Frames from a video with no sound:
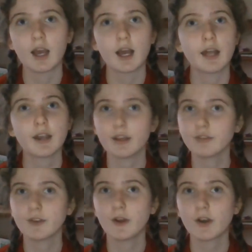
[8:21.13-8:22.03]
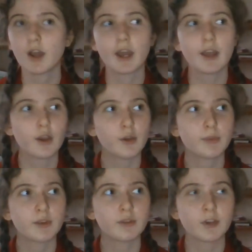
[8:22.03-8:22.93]
and if not, I hope
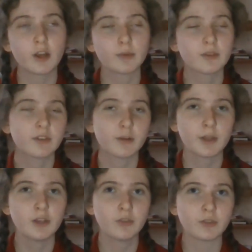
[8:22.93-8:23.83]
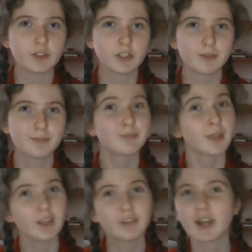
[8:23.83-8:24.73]
this video was in some way useful to you.
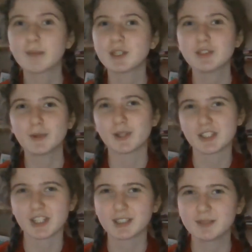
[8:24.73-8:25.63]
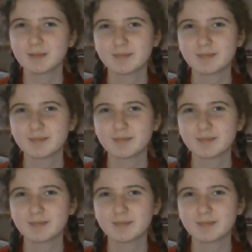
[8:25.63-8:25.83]
Thank you very much for watching.